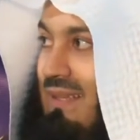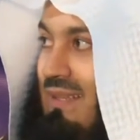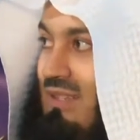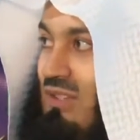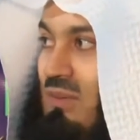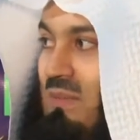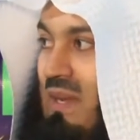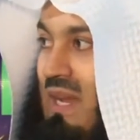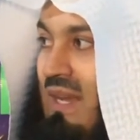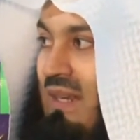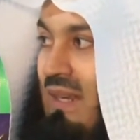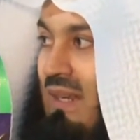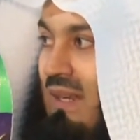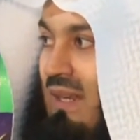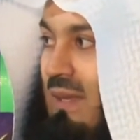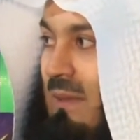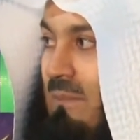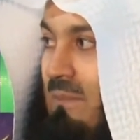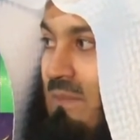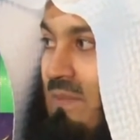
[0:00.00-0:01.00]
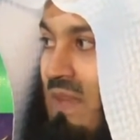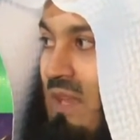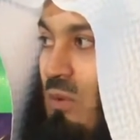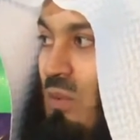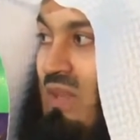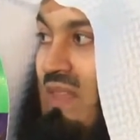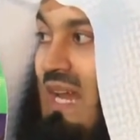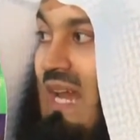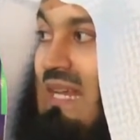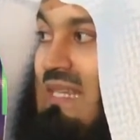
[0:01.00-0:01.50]
Subhanallah.
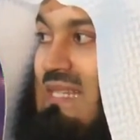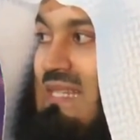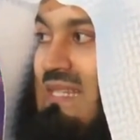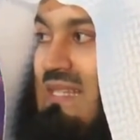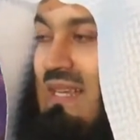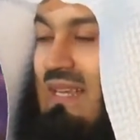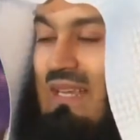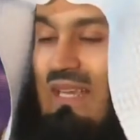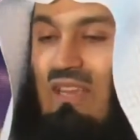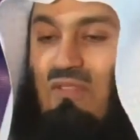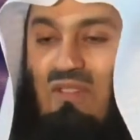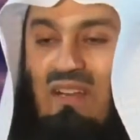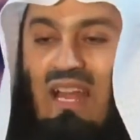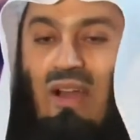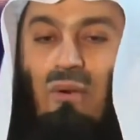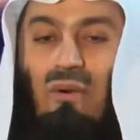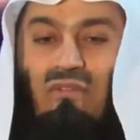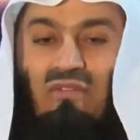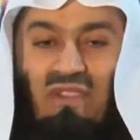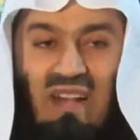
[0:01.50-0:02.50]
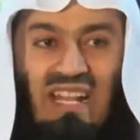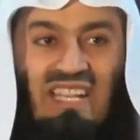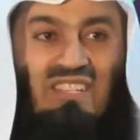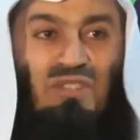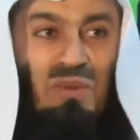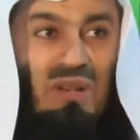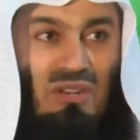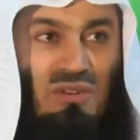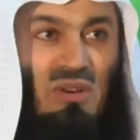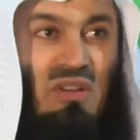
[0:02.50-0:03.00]
With us, even our
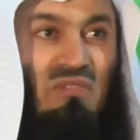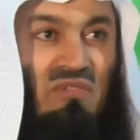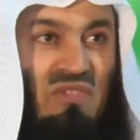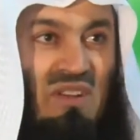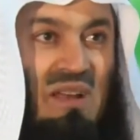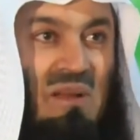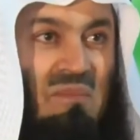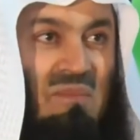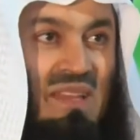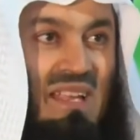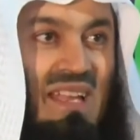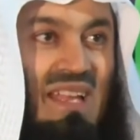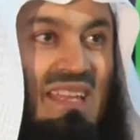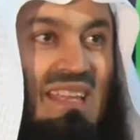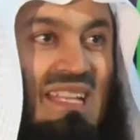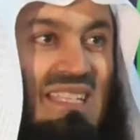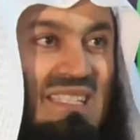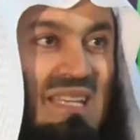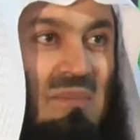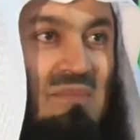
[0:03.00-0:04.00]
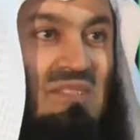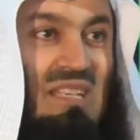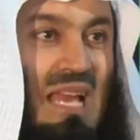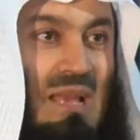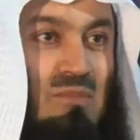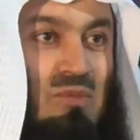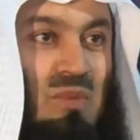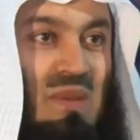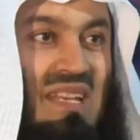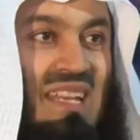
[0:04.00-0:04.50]
friends will confirm that
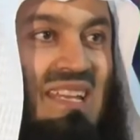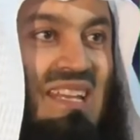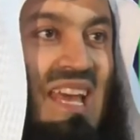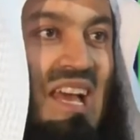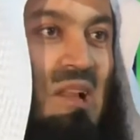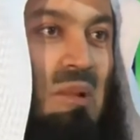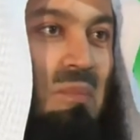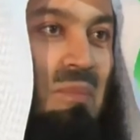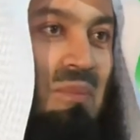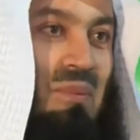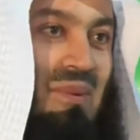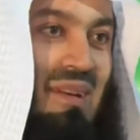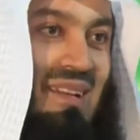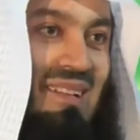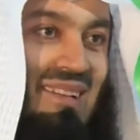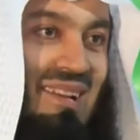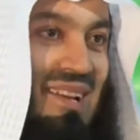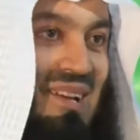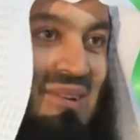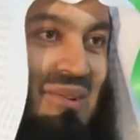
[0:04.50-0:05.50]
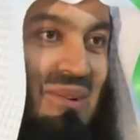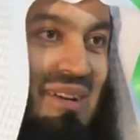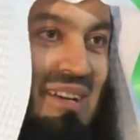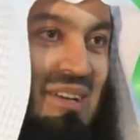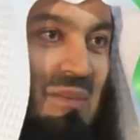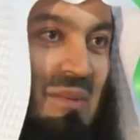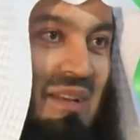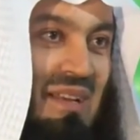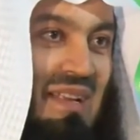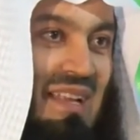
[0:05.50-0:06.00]
sometimes we need help. Allahu
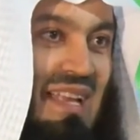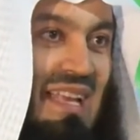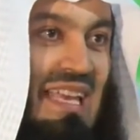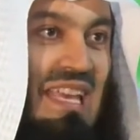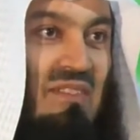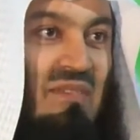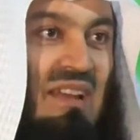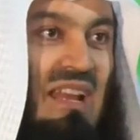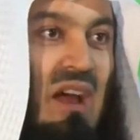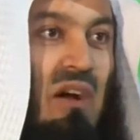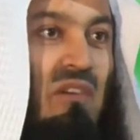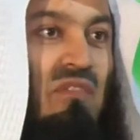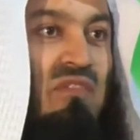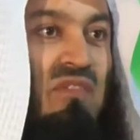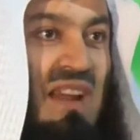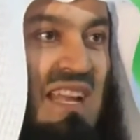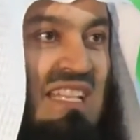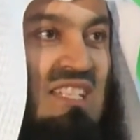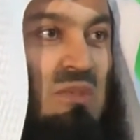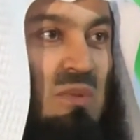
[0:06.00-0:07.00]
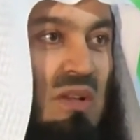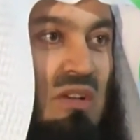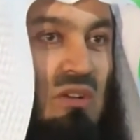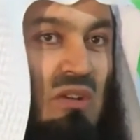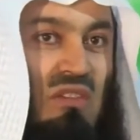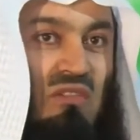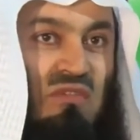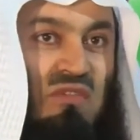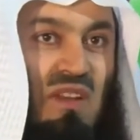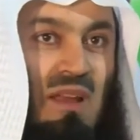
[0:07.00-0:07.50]
Akbar. Even our friends will
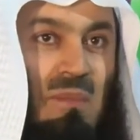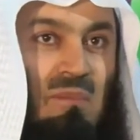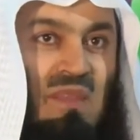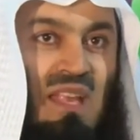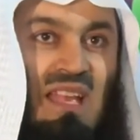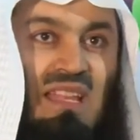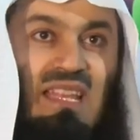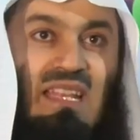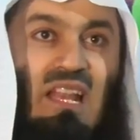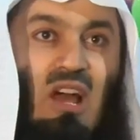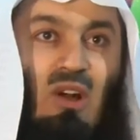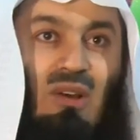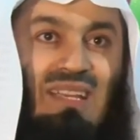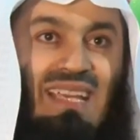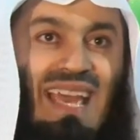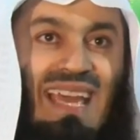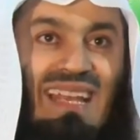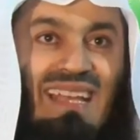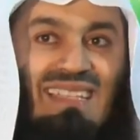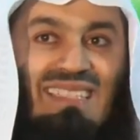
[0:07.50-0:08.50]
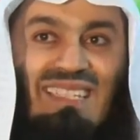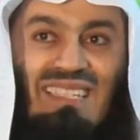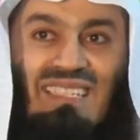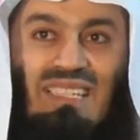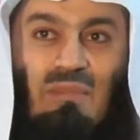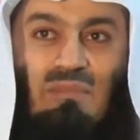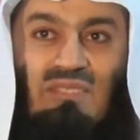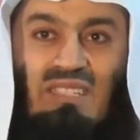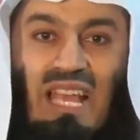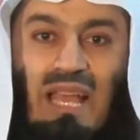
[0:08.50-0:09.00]
confirm that our character
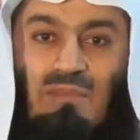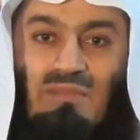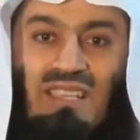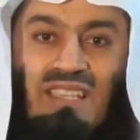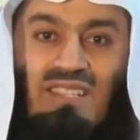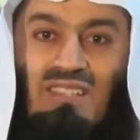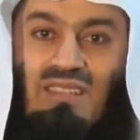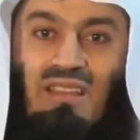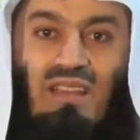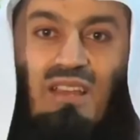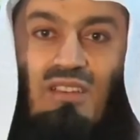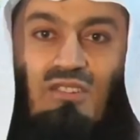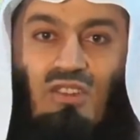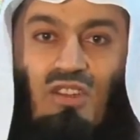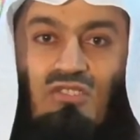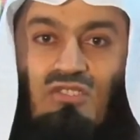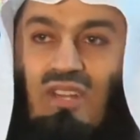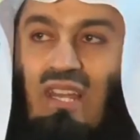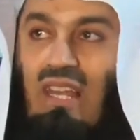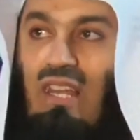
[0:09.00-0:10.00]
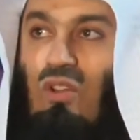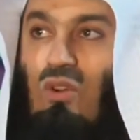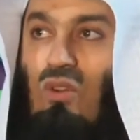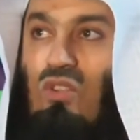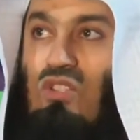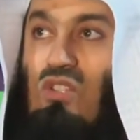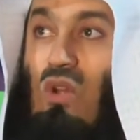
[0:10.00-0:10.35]
sometimes is not really good.